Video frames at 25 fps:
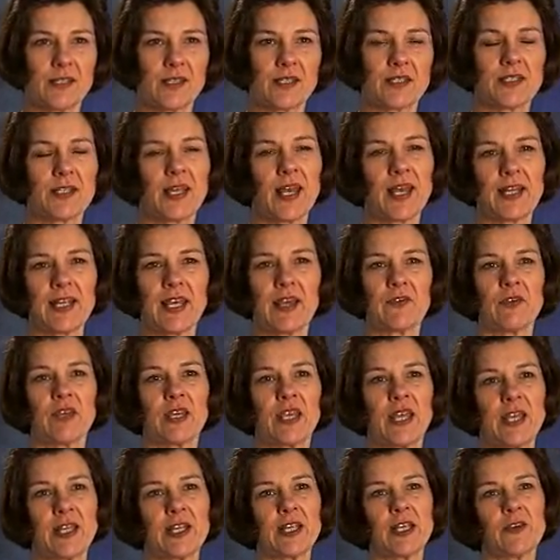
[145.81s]
It's not
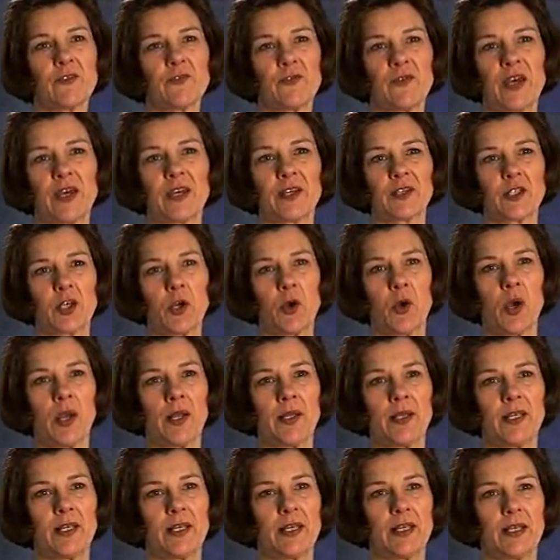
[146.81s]
having any effect
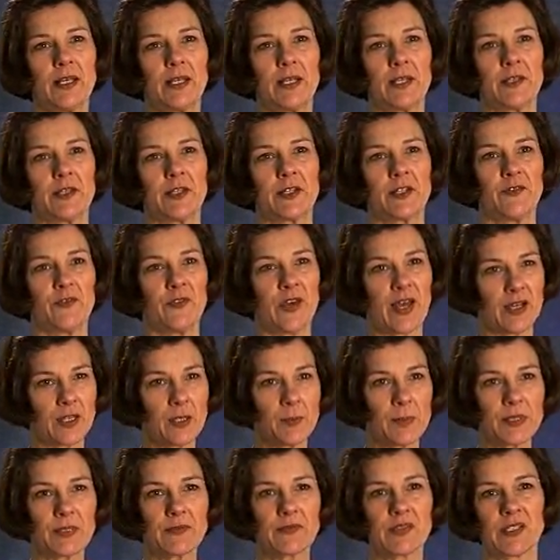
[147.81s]
on the
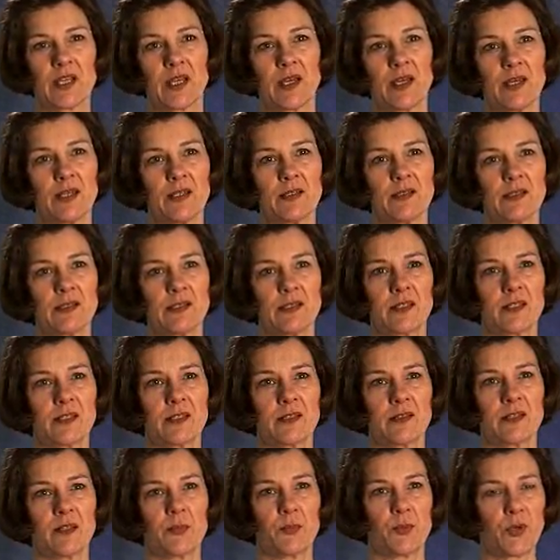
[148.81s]
development of science,
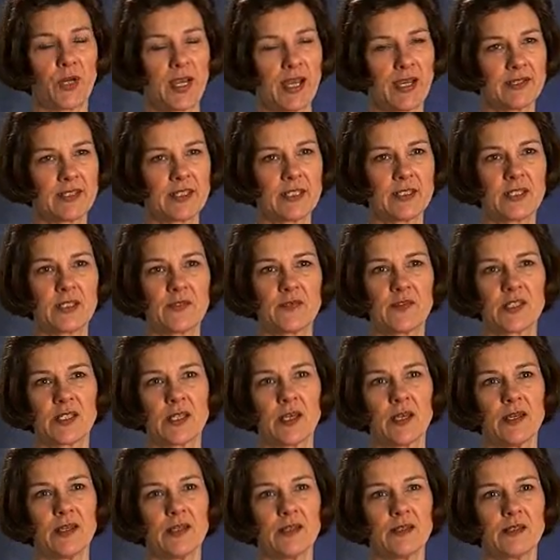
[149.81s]
the practice of
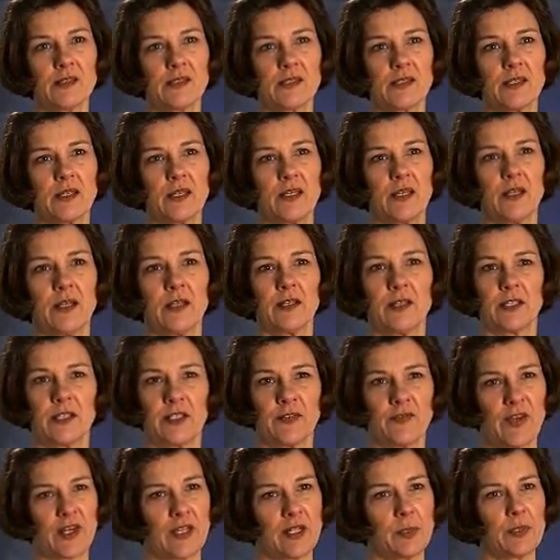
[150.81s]
science, the
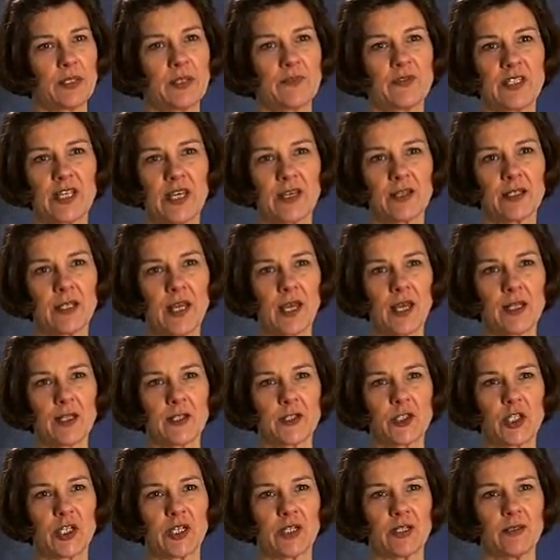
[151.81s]
development of
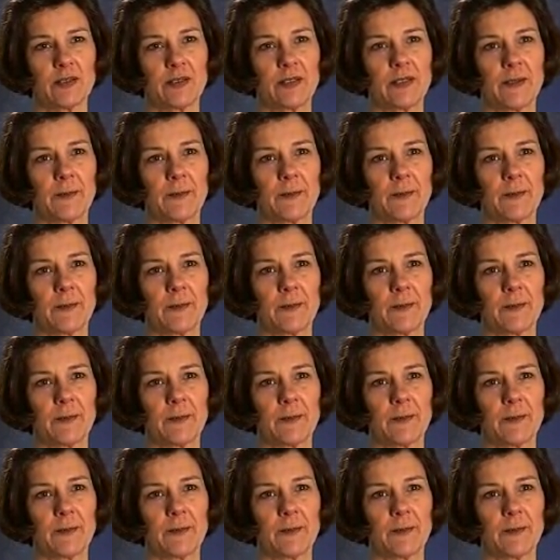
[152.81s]
technology.